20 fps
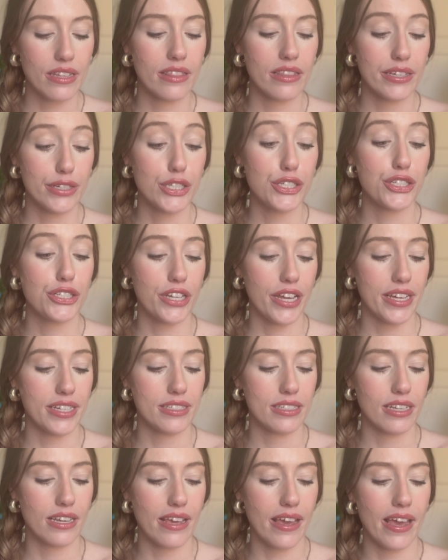this shade
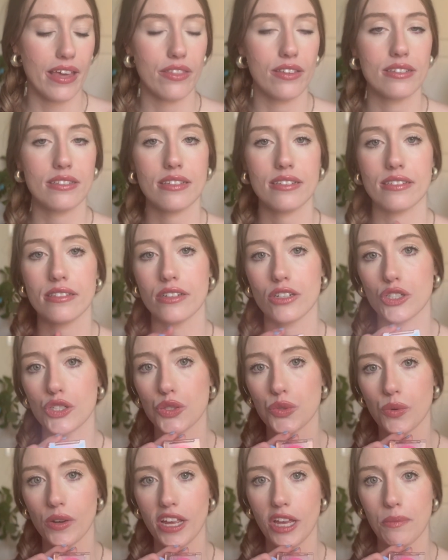today. This is their
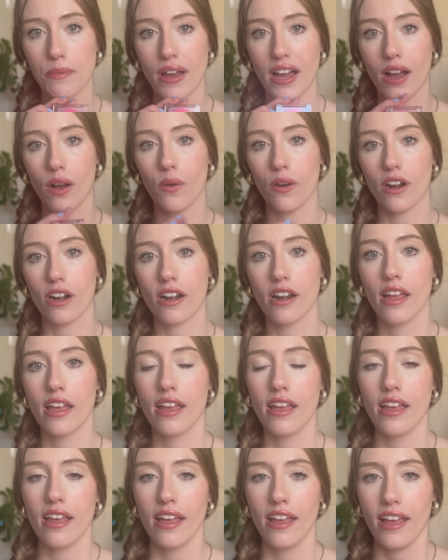Dream Hour,
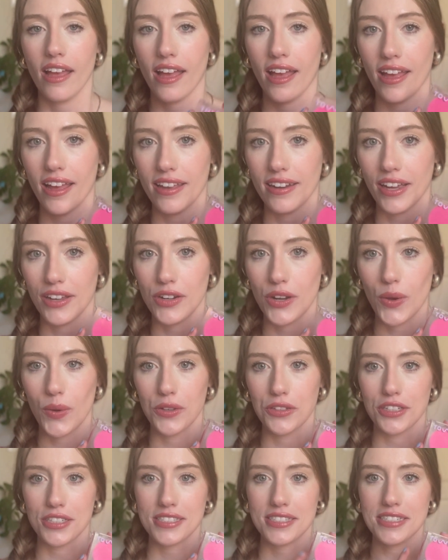and I know
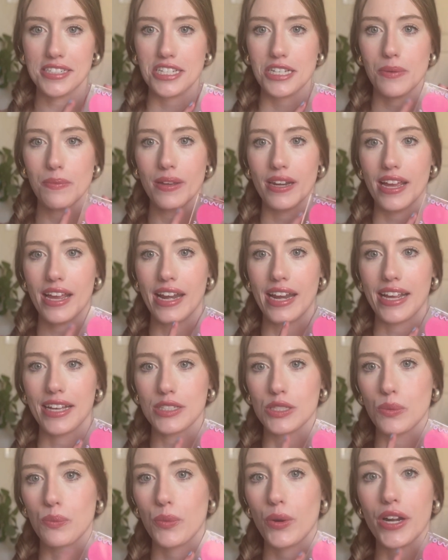it looks intimidating.
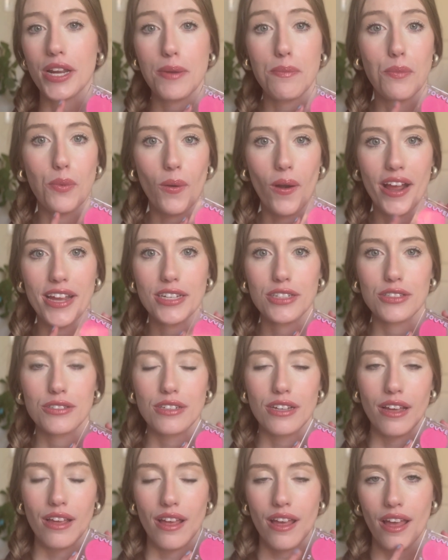It's a pretty bright
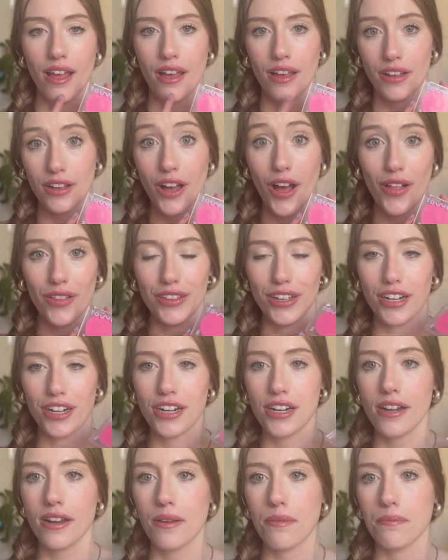
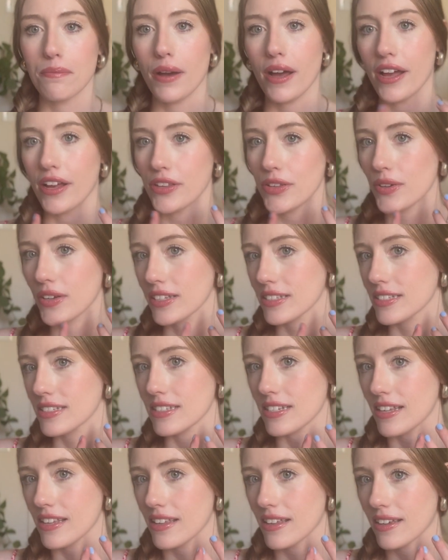color, but you can
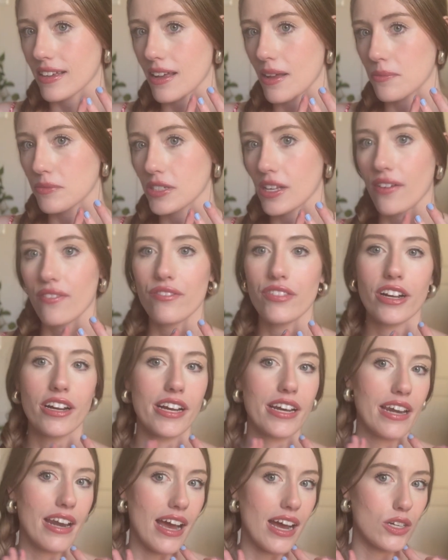see it comes off very
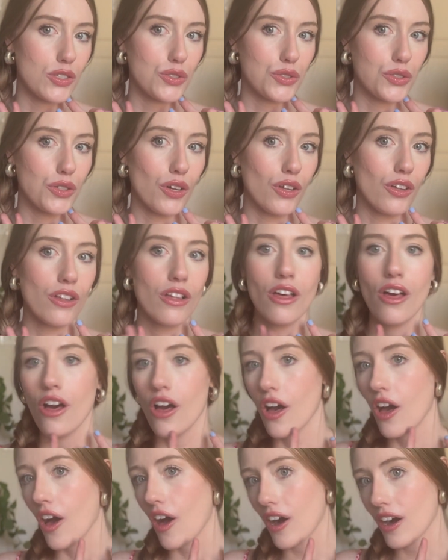natural
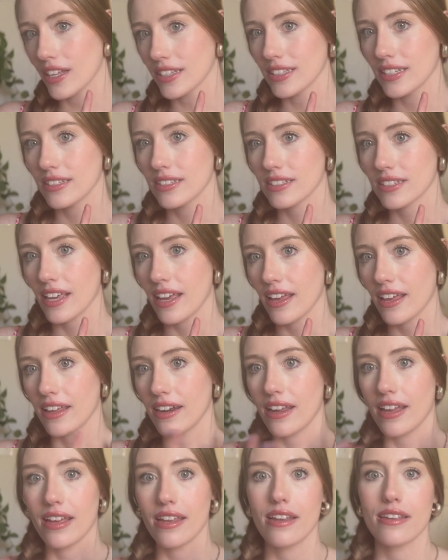on the skin.
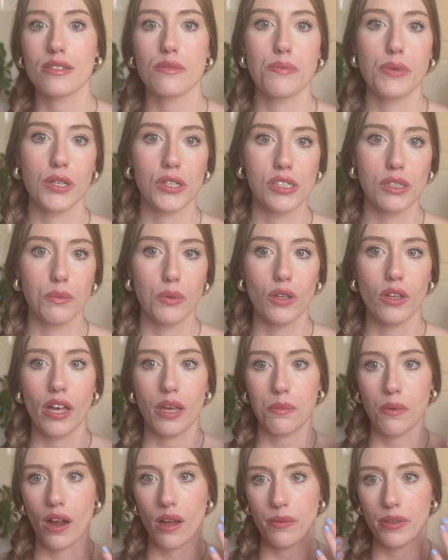It is buildable. I
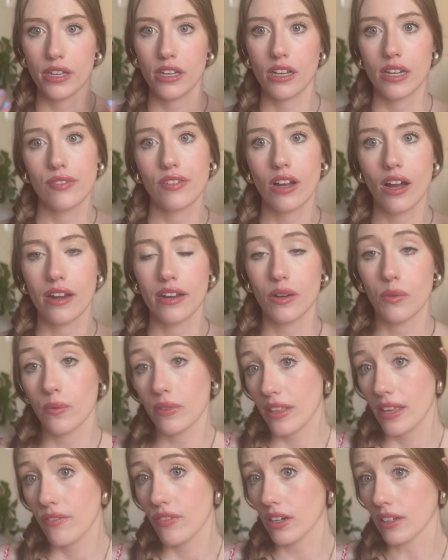probably could have gone in
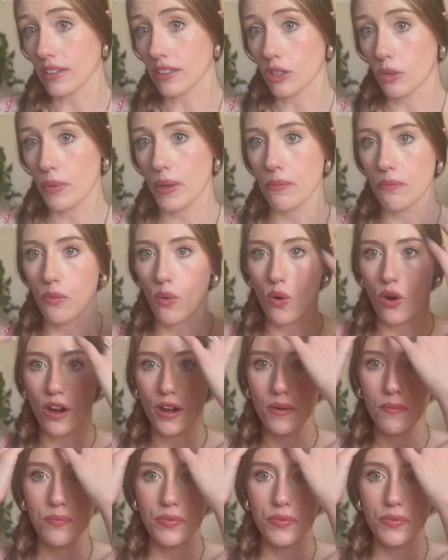even a little bit more,